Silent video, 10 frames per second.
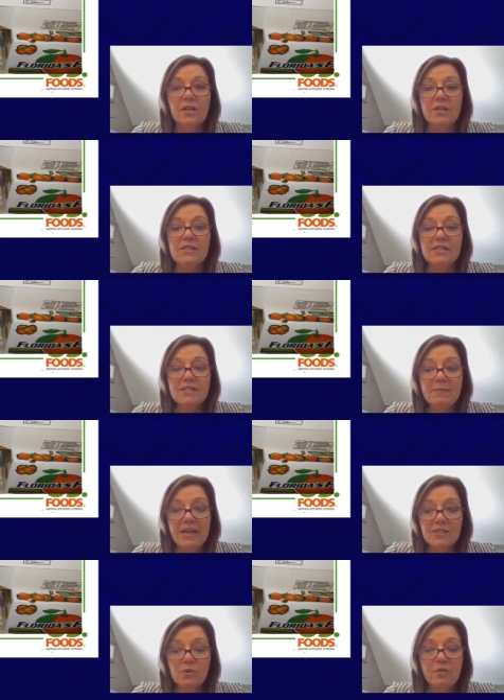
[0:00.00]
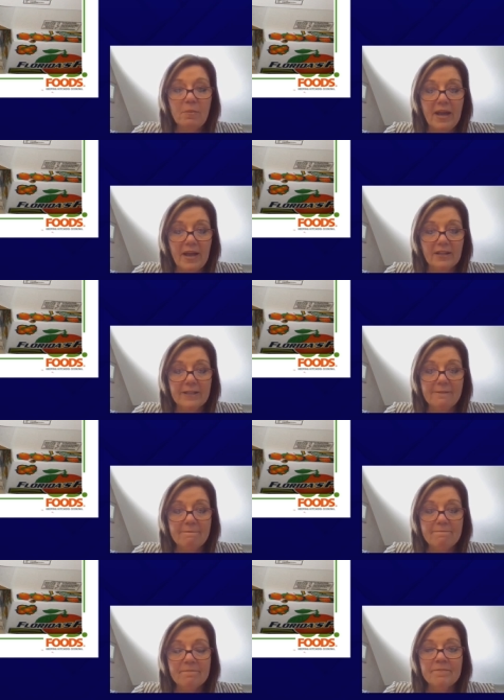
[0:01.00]
dismantle the pallet
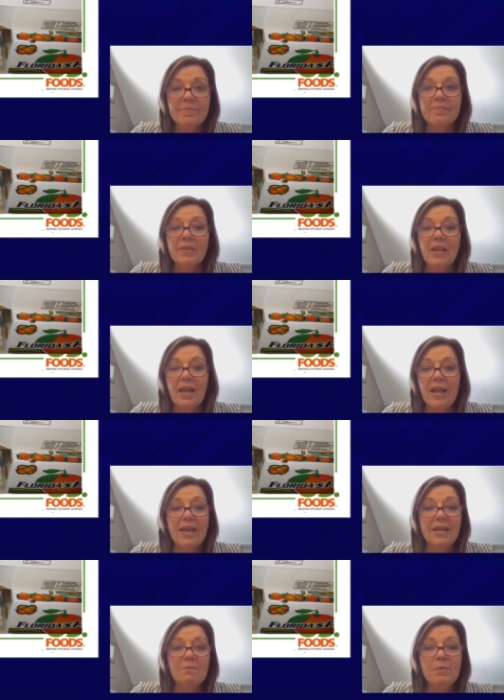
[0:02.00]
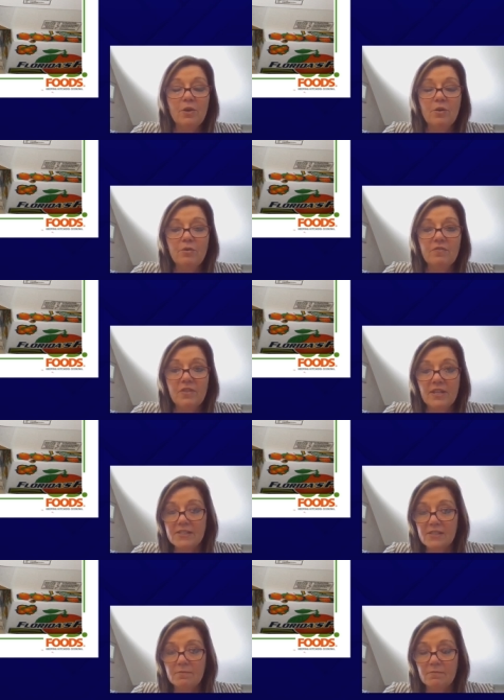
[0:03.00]
and move
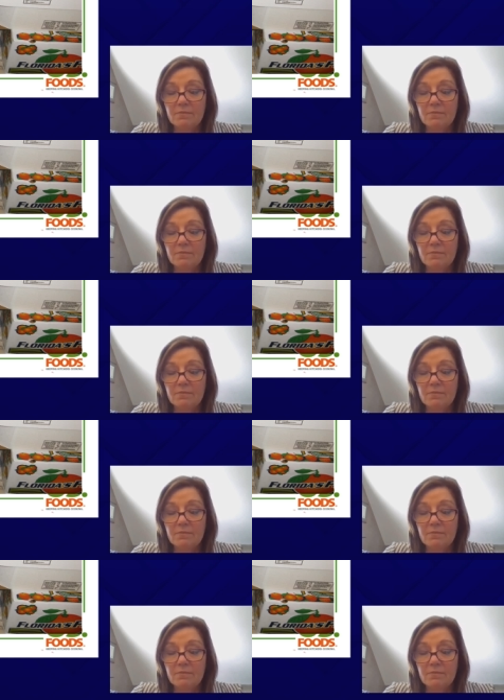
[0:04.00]
this